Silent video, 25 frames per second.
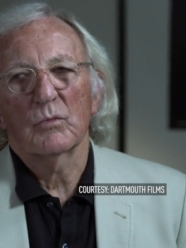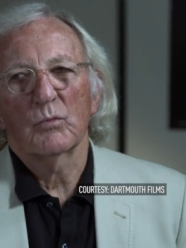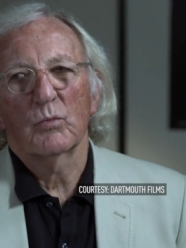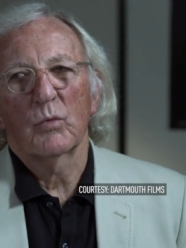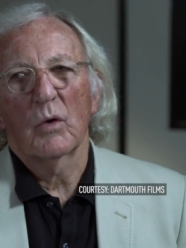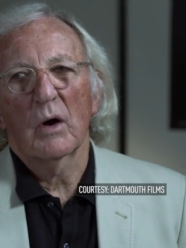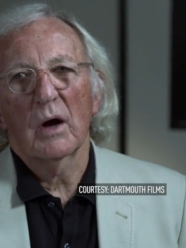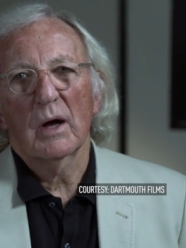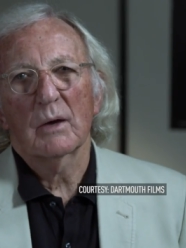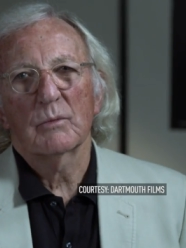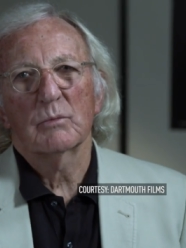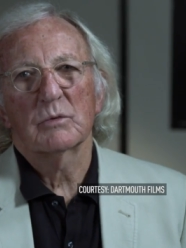
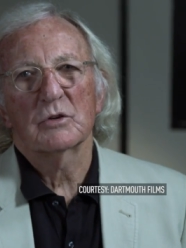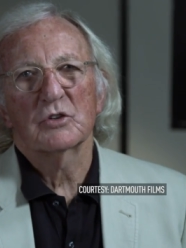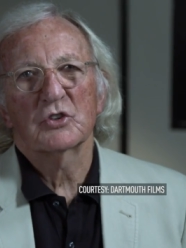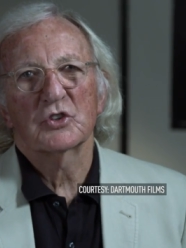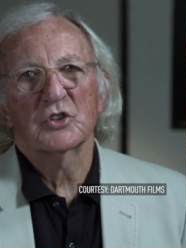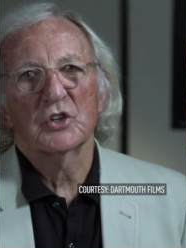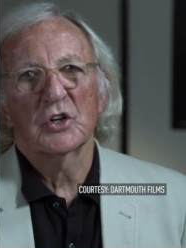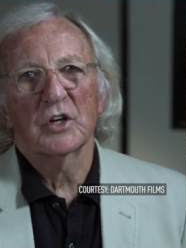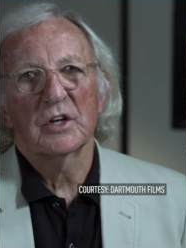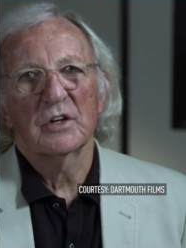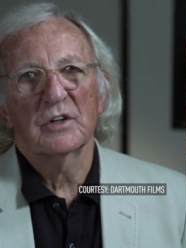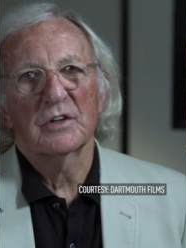Why was
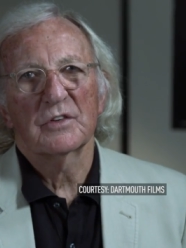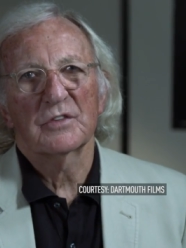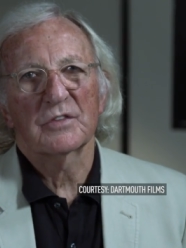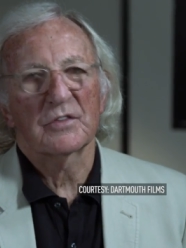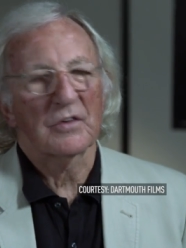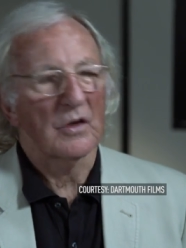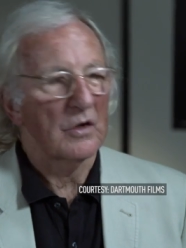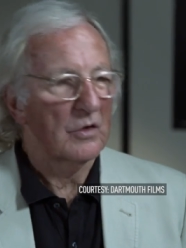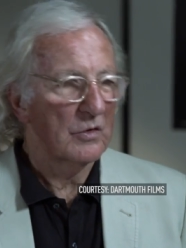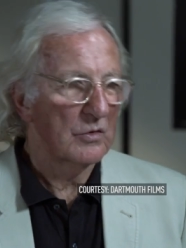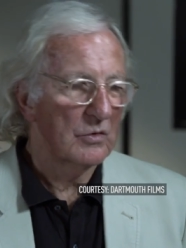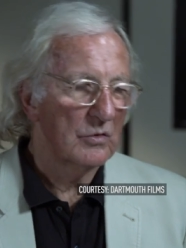she
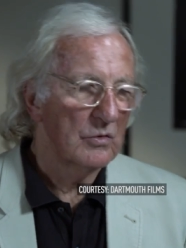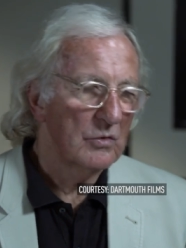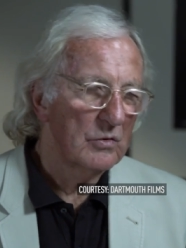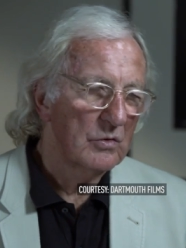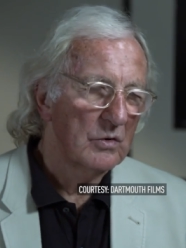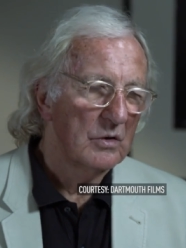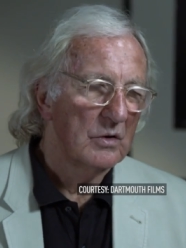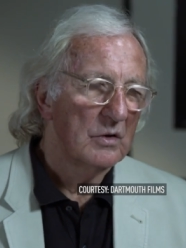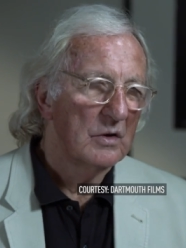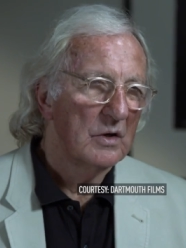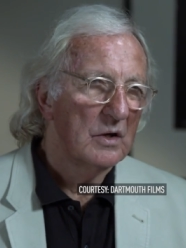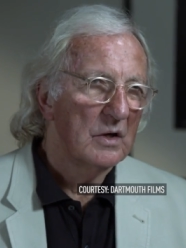so
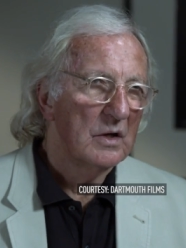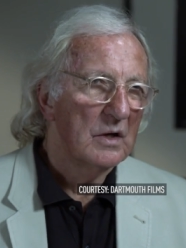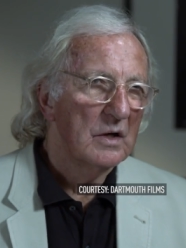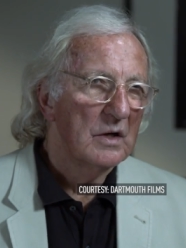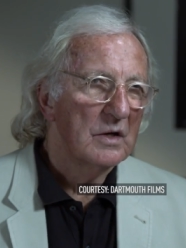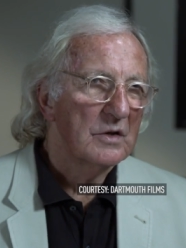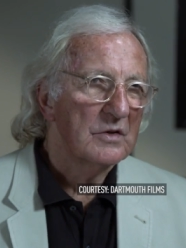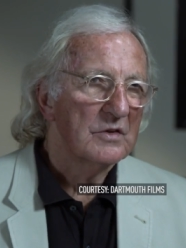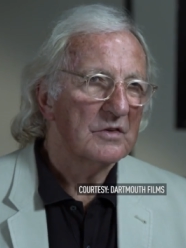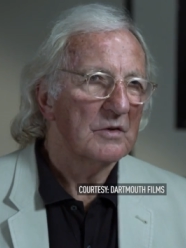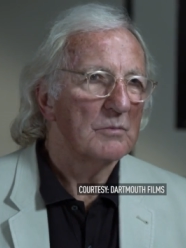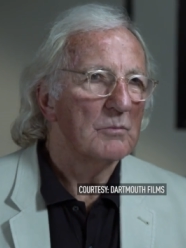
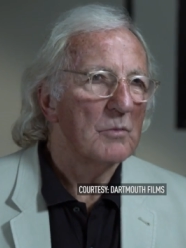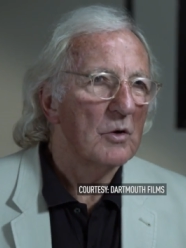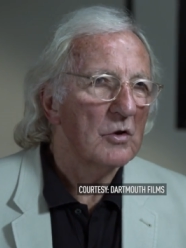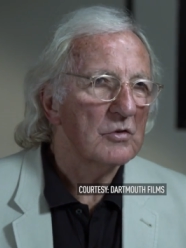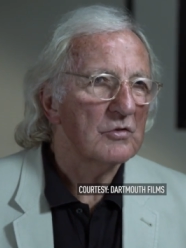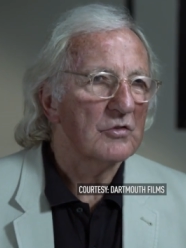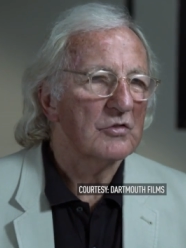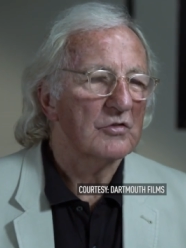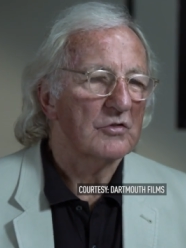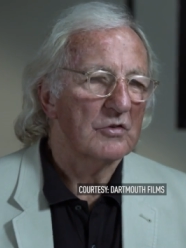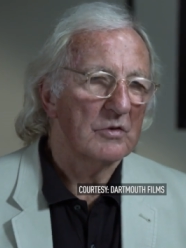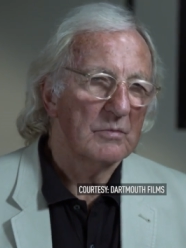
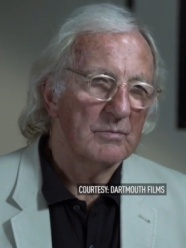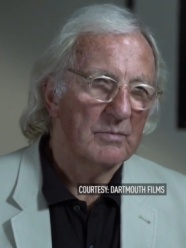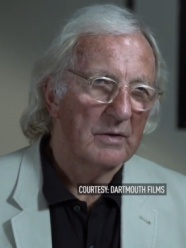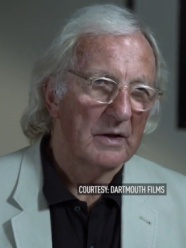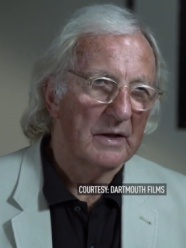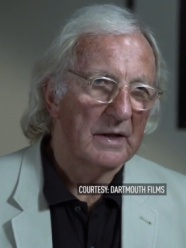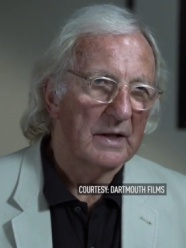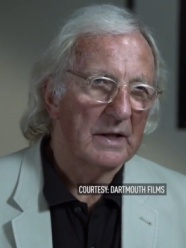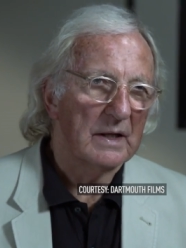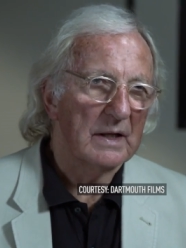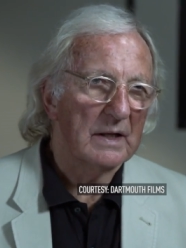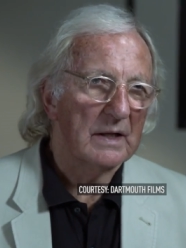
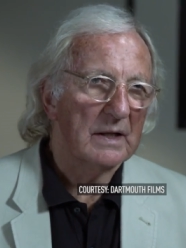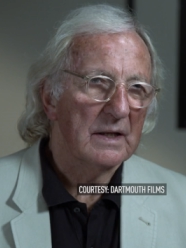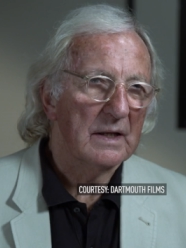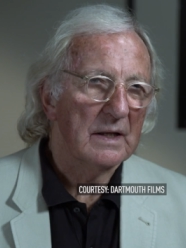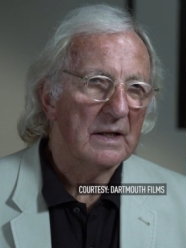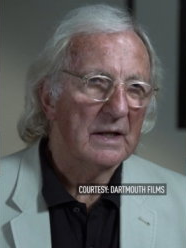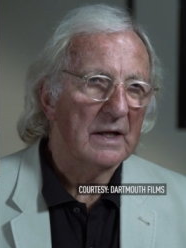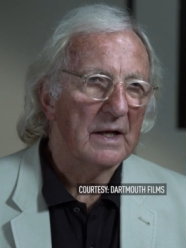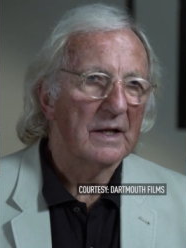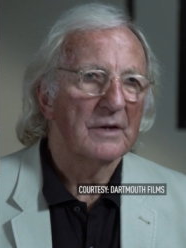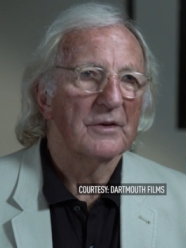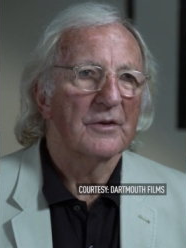demonstrably
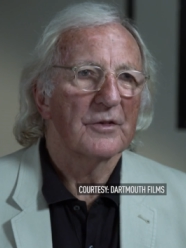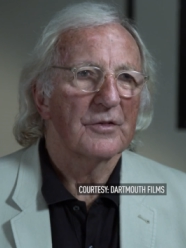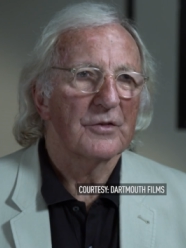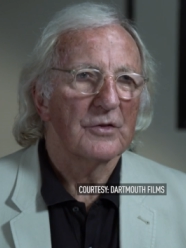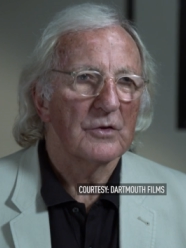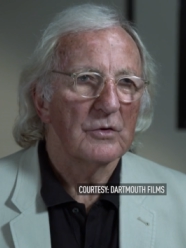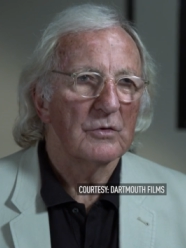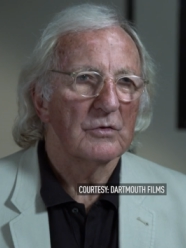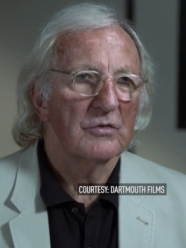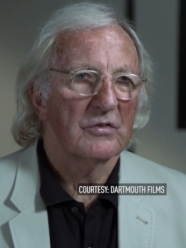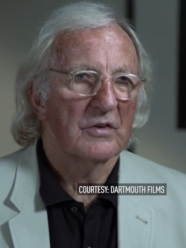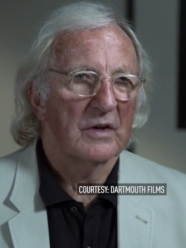
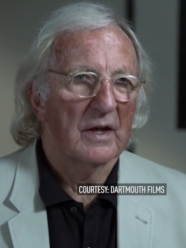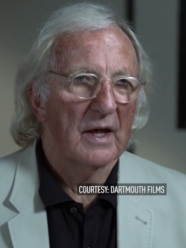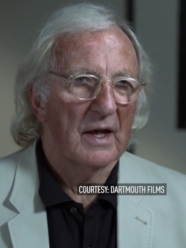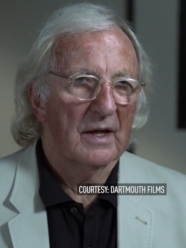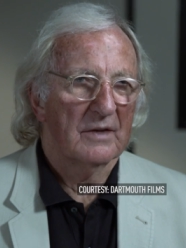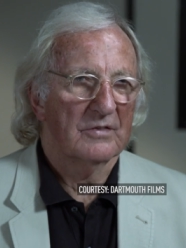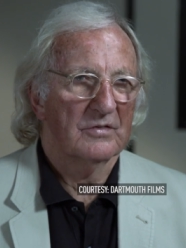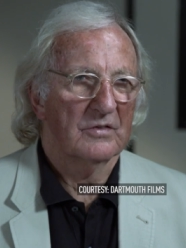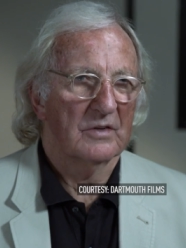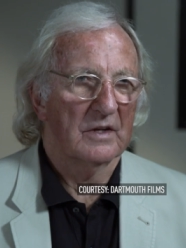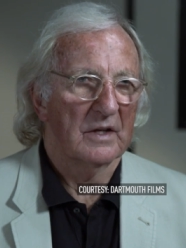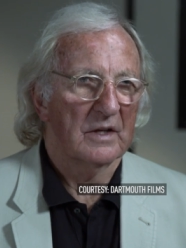
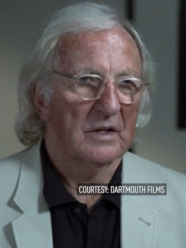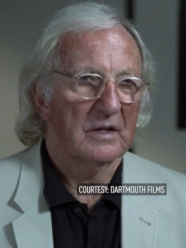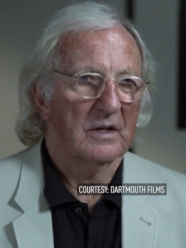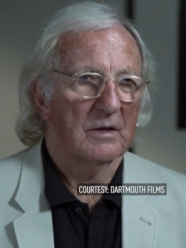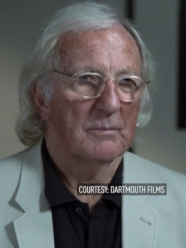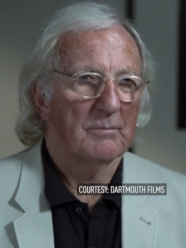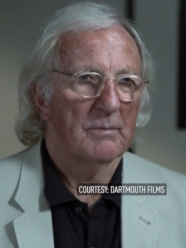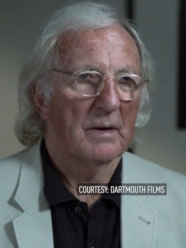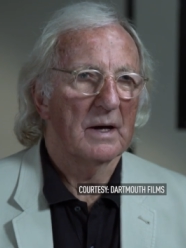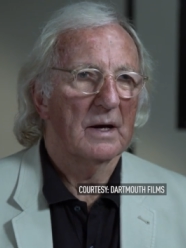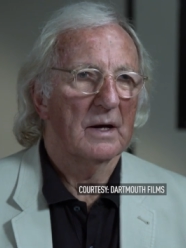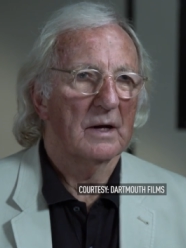enthusiastic
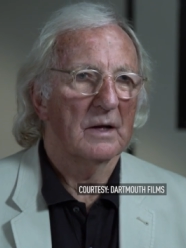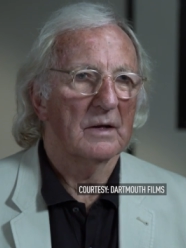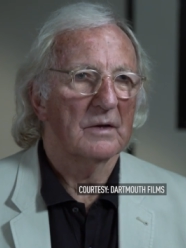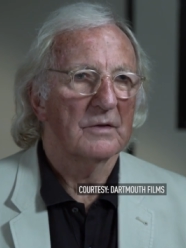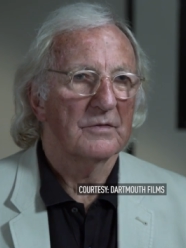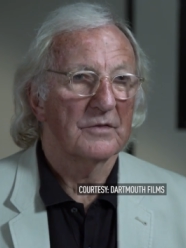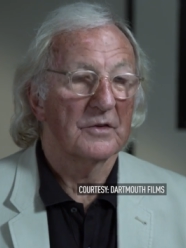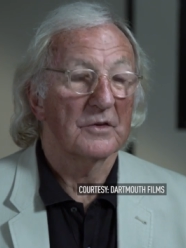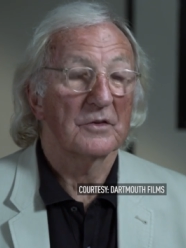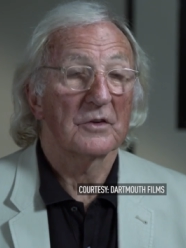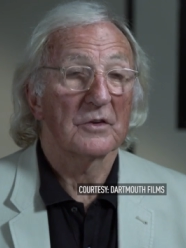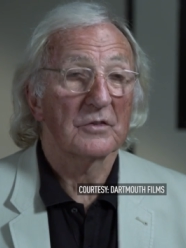
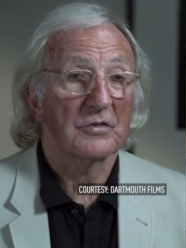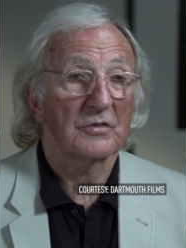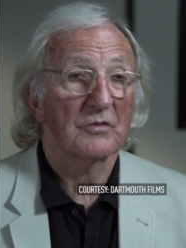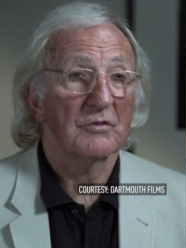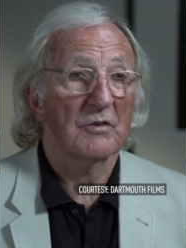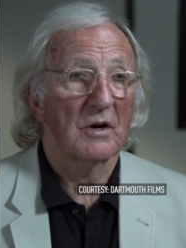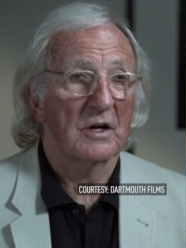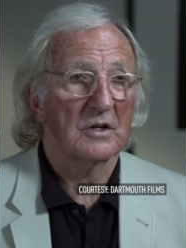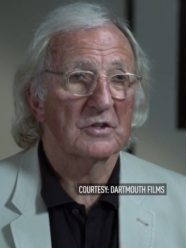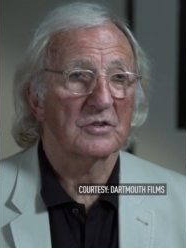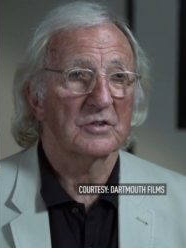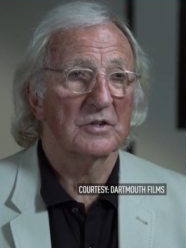about the
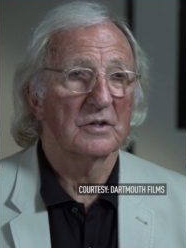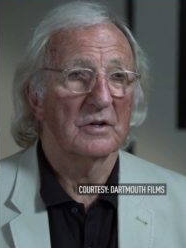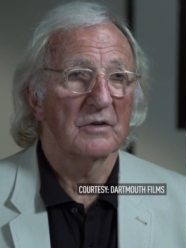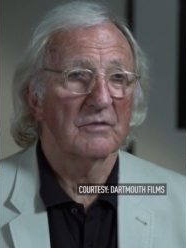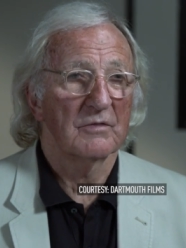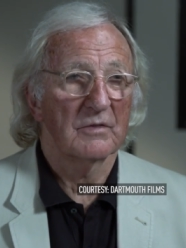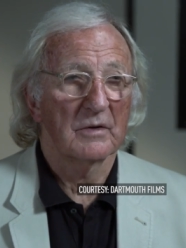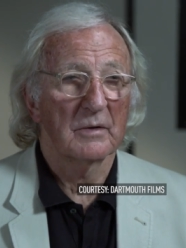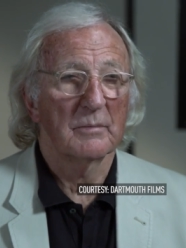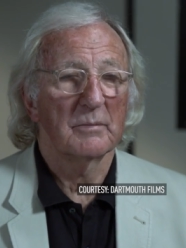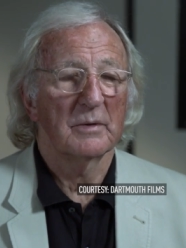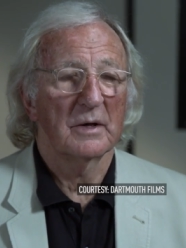destruction
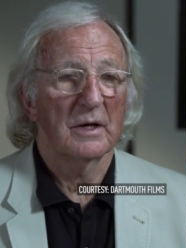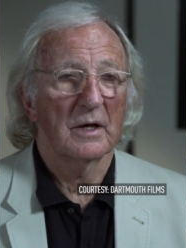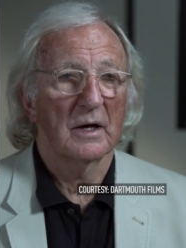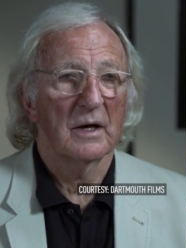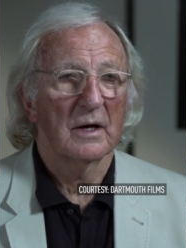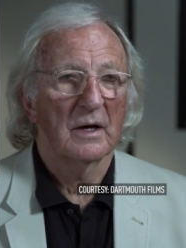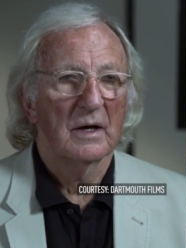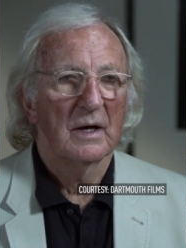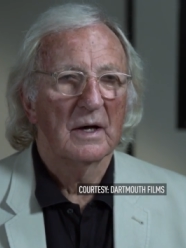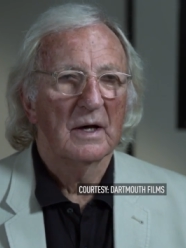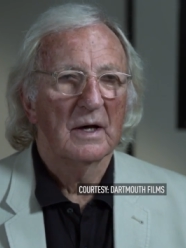of Libya?